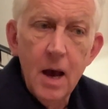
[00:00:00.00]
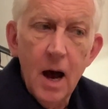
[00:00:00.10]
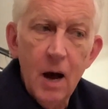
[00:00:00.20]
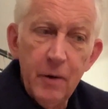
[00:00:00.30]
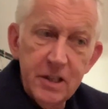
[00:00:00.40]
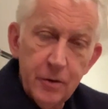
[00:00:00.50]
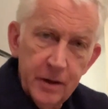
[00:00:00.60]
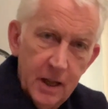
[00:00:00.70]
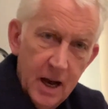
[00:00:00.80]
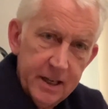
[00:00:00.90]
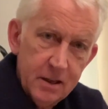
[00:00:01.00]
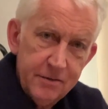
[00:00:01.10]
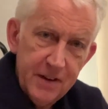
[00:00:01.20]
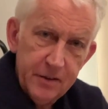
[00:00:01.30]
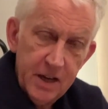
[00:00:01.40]
I went online and I
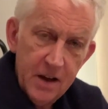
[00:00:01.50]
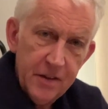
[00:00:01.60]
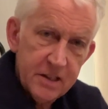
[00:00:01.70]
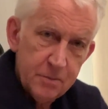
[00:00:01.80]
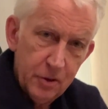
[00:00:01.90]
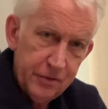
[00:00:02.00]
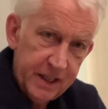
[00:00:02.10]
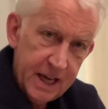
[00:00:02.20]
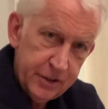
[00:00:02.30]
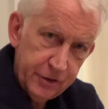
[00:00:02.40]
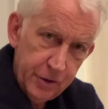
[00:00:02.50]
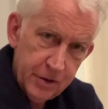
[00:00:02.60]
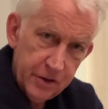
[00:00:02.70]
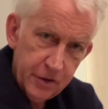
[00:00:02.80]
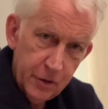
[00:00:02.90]
found out there's a modification you can
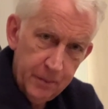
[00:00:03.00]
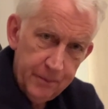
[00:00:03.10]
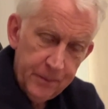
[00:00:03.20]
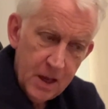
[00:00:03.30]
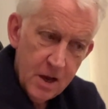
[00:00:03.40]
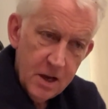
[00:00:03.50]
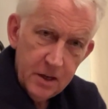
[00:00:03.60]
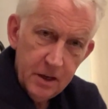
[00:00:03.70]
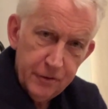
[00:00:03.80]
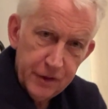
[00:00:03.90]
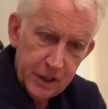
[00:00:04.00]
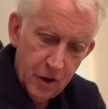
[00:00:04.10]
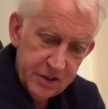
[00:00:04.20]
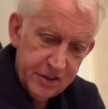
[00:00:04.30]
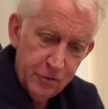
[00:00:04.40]
do for the
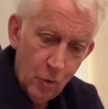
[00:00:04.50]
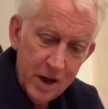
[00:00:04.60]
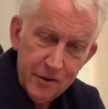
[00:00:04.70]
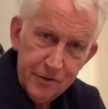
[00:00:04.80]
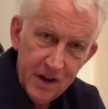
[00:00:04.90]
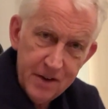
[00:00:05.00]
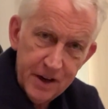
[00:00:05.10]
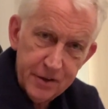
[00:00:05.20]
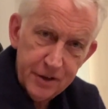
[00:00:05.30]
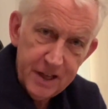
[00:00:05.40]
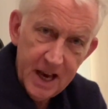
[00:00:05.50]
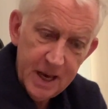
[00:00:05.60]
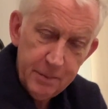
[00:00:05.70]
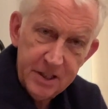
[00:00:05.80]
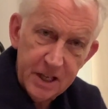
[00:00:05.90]
cost of one
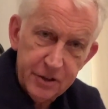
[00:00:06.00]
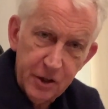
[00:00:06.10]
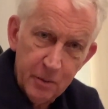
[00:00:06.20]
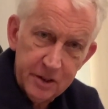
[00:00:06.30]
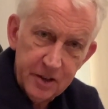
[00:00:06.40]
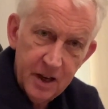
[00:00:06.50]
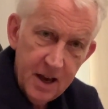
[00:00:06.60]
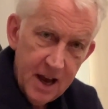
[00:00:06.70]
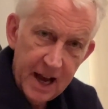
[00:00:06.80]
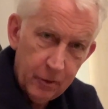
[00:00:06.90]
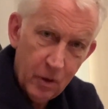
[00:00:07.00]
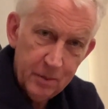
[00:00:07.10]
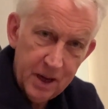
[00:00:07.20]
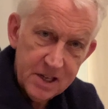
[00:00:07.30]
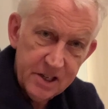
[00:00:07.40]
500k potentiometer and 1
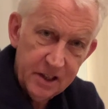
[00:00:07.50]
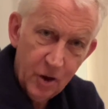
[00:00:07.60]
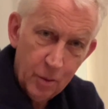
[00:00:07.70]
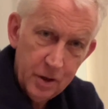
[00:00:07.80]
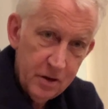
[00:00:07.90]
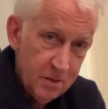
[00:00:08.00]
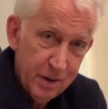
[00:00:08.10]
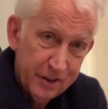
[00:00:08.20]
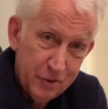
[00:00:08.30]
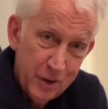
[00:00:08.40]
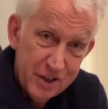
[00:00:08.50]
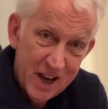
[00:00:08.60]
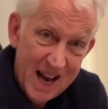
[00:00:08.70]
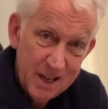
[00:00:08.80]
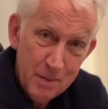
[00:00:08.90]
plastic knob, both of which I
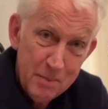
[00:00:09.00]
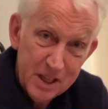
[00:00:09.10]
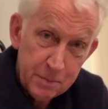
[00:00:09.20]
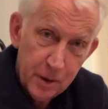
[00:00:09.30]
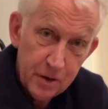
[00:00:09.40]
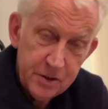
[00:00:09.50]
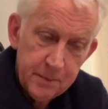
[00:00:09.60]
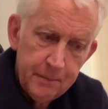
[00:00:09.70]
had in my bits box.